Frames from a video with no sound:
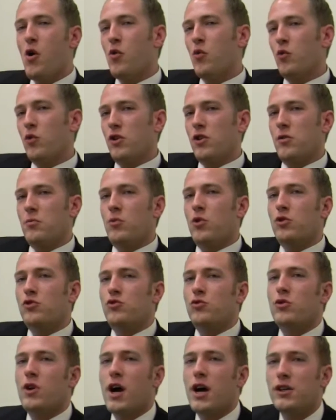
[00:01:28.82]
one of the more
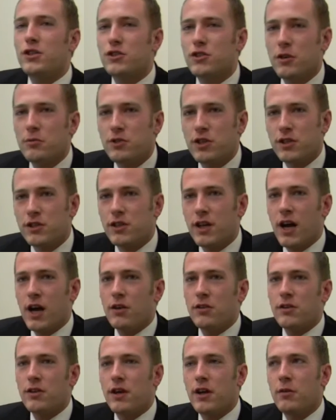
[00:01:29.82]
dry subjects
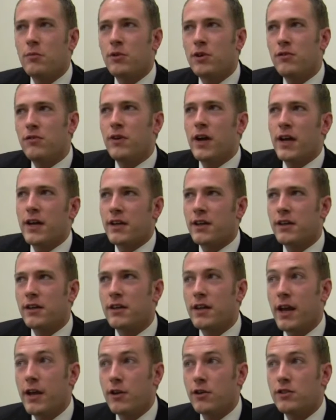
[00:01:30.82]
out there. But if I
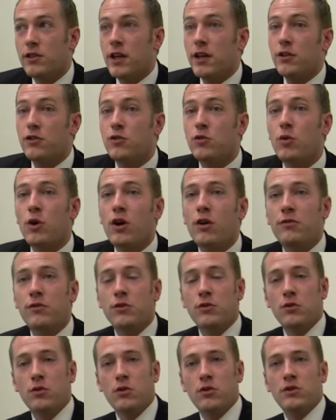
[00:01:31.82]
can entertain a
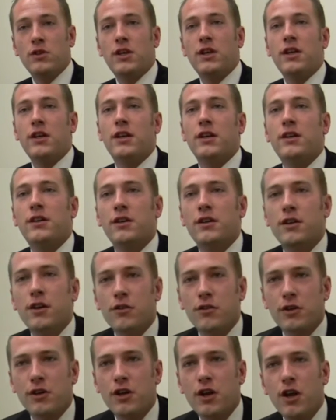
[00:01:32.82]
12-year-old kid in
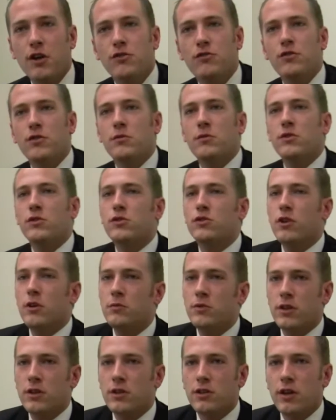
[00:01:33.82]
another country with this
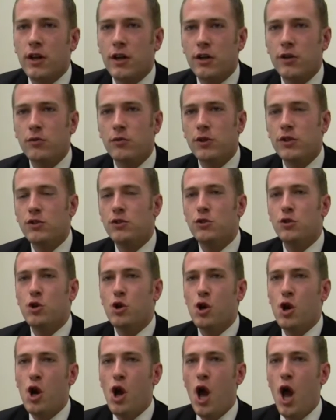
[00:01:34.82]
subject, I can reach
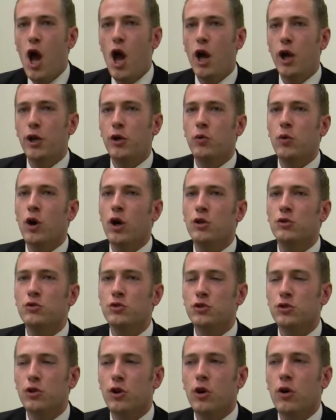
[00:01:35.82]
anyone.
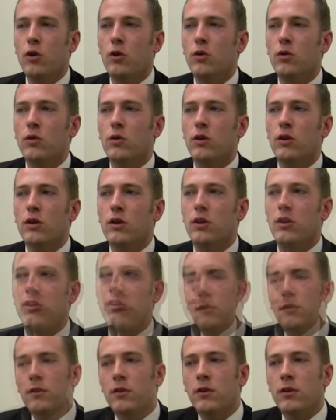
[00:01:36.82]
So
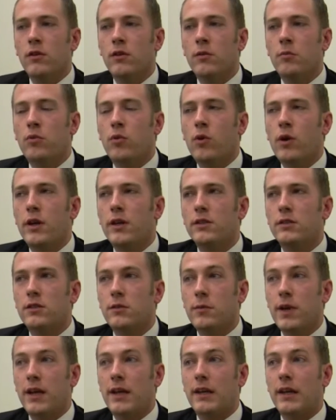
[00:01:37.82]
the point is to
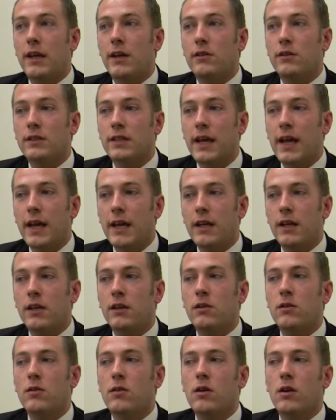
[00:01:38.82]
make it
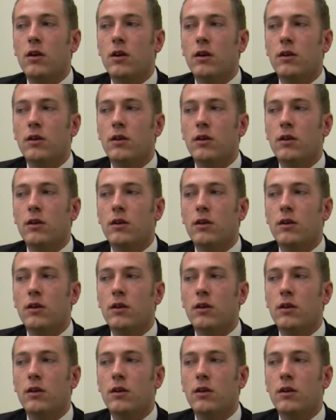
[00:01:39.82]
entertaining.